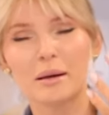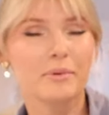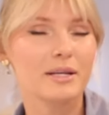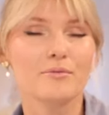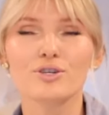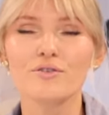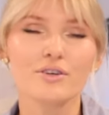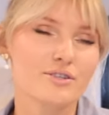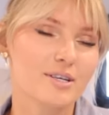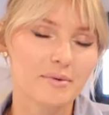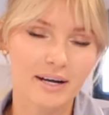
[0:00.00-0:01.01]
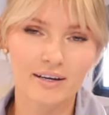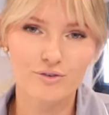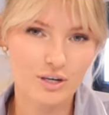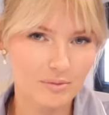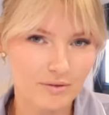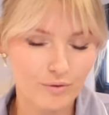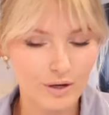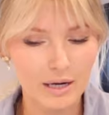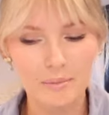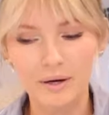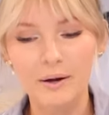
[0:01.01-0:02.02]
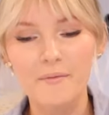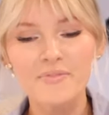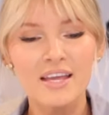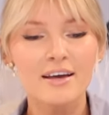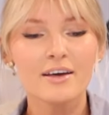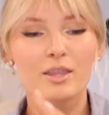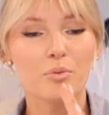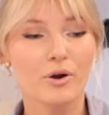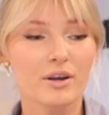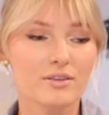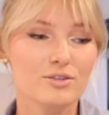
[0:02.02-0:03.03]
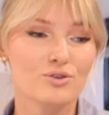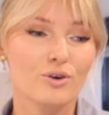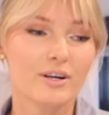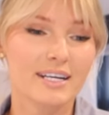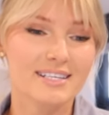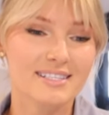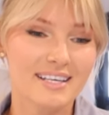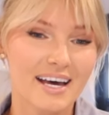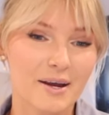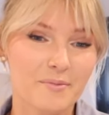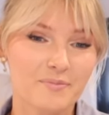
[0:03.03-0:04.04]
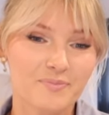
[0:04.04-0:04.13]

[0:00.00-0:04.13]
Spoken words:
I mean, I'm sure there's some kind of treatment for it, but the point of the story is that